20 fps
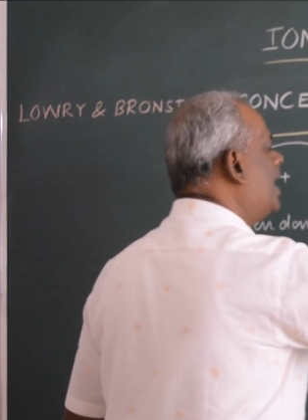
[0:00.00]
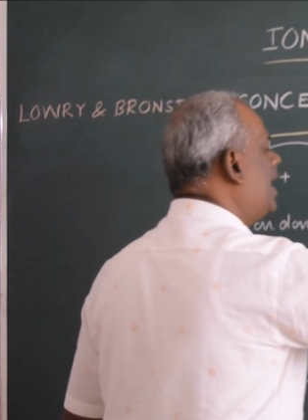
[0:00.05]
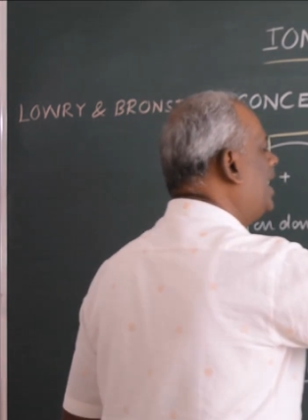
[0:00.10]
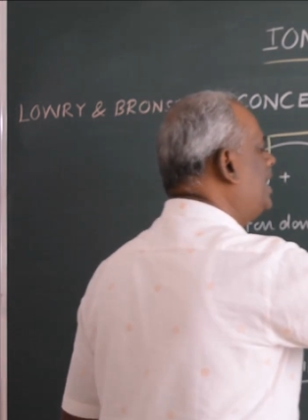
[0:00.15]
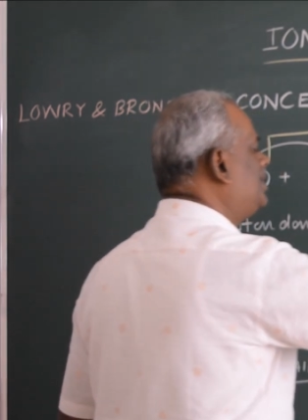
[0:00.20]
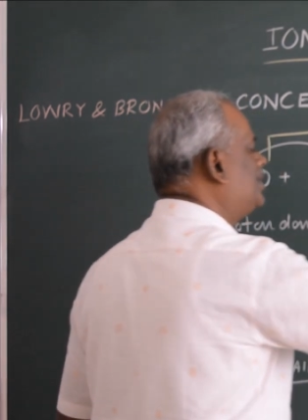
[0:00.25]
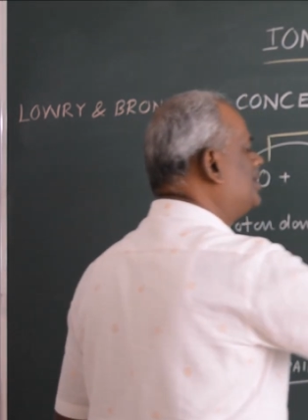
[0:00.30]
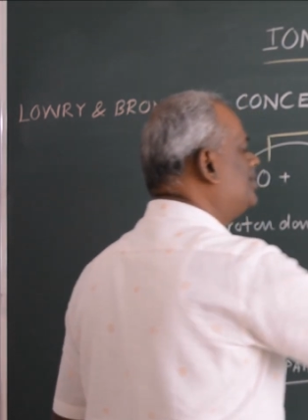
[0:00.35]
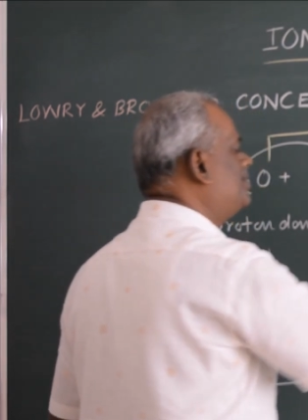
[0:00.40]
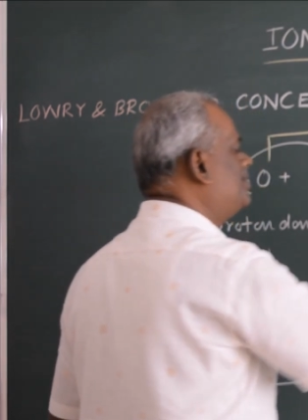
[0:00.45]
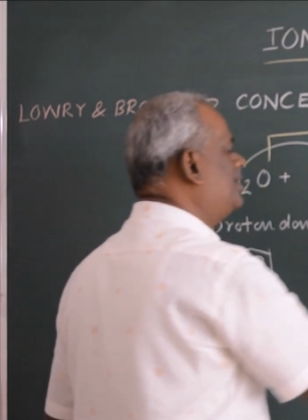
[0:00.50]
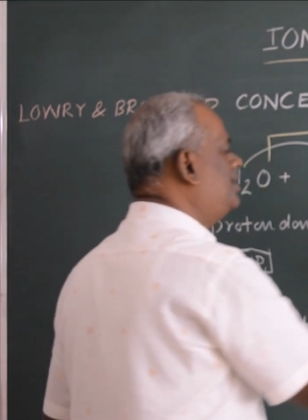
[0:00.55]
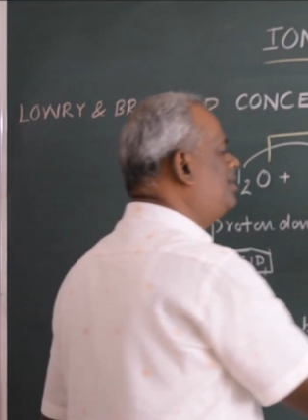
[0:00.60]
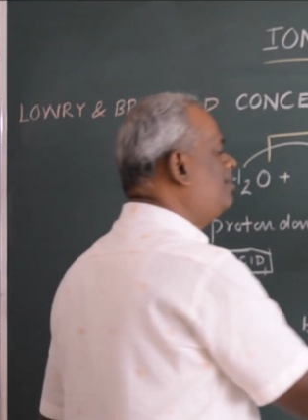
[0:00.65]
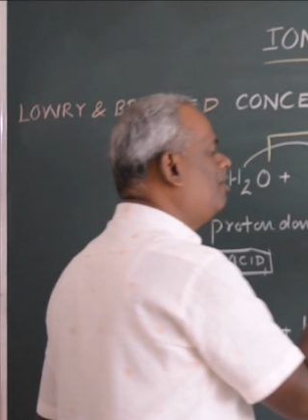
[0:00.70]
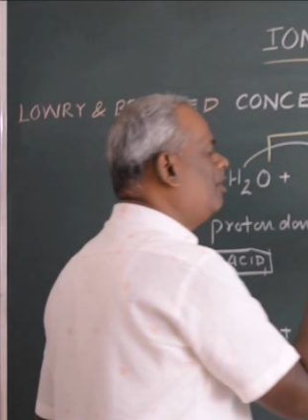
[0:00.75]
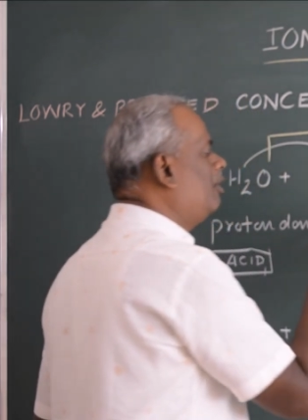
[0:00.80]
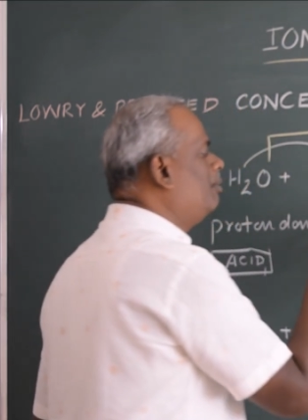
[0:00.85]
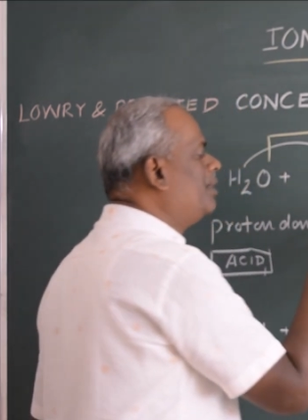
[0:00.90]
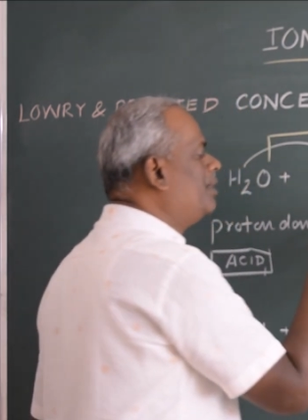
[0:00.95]
hydrogen,
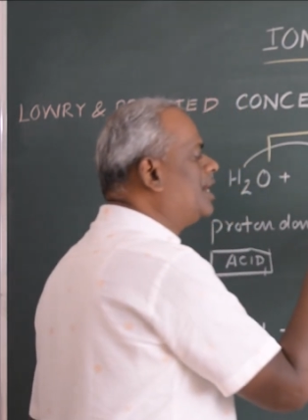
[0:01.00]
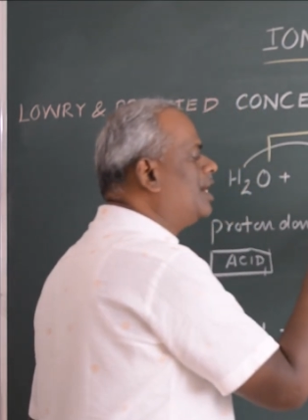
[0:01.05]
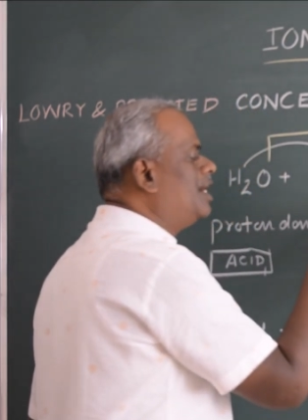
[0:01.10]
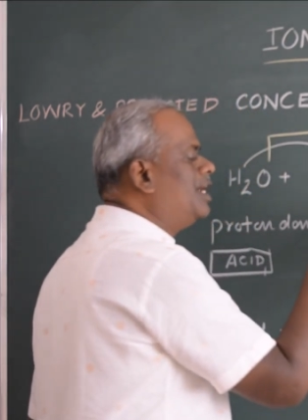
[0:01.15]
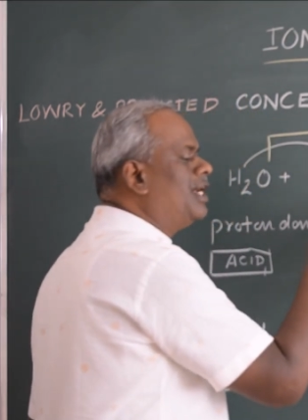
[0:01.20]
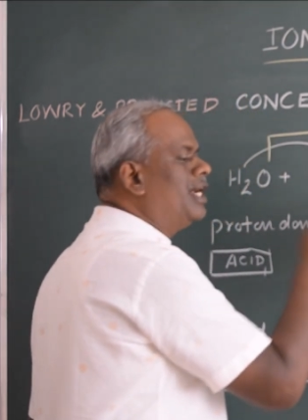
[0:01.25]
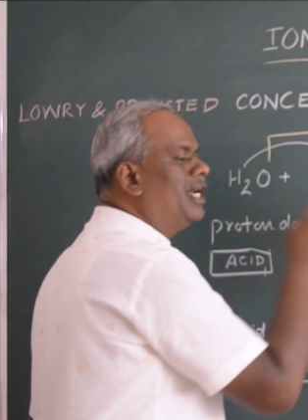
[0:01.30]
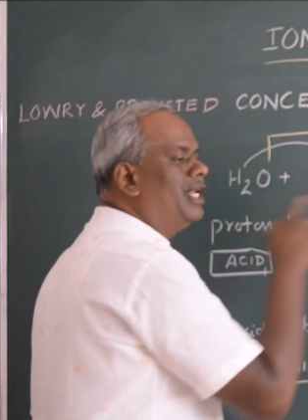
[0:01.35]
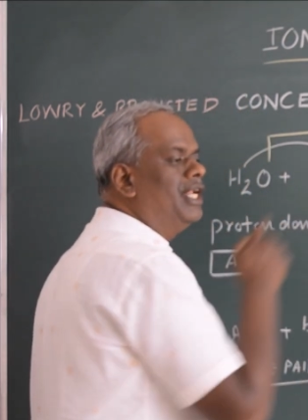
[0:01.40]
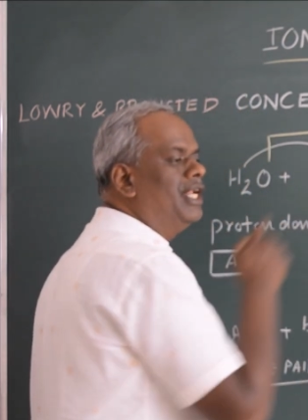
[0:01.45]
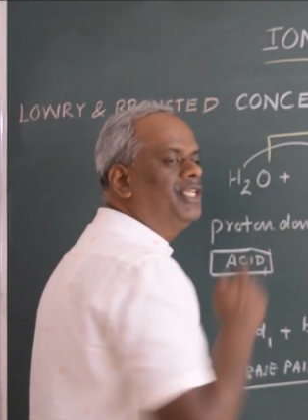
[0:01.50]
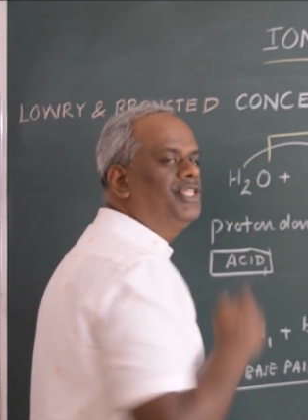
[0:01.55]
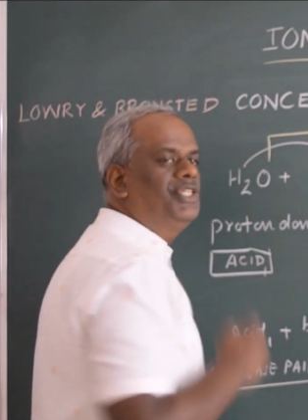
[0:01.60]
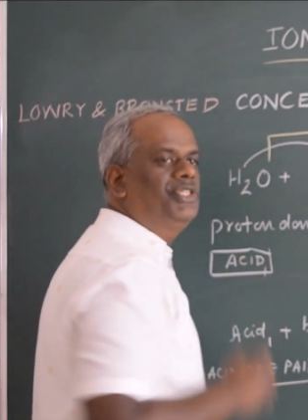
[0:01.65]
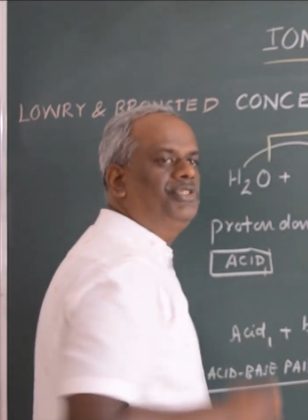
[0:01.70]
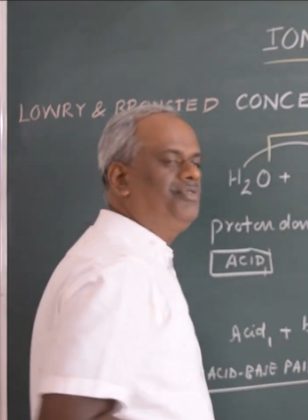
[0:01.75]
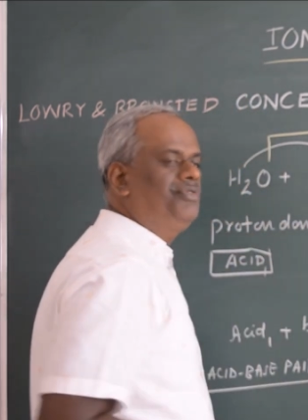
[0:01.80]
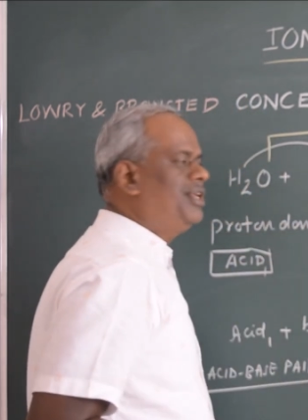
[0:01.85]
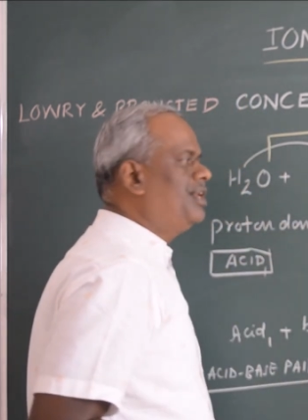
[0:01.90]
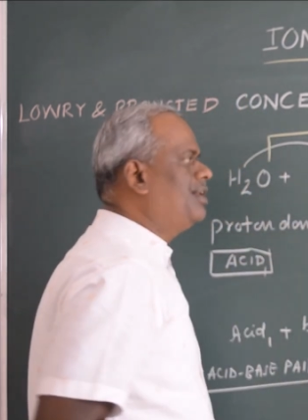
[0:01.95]
we will be getting
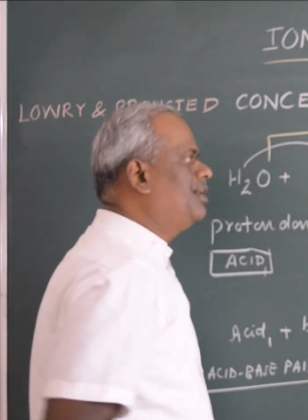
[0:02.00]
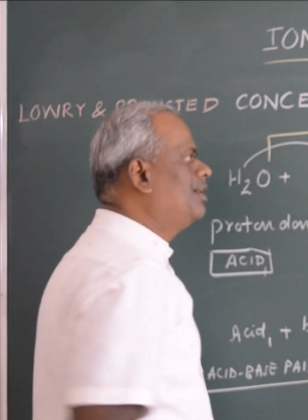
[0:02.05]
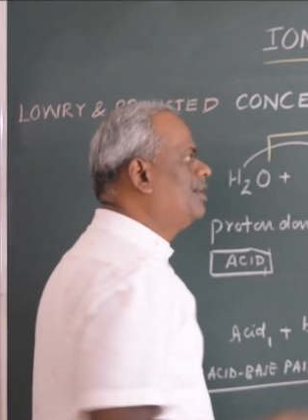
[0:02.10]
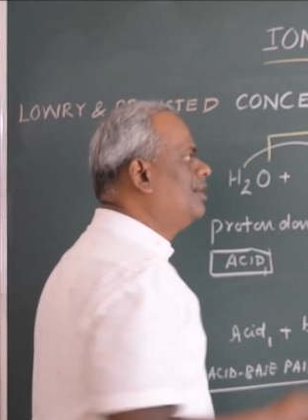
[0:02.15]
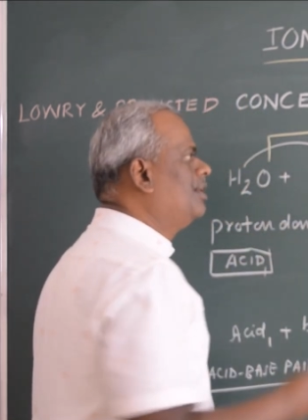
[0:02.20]
NH3.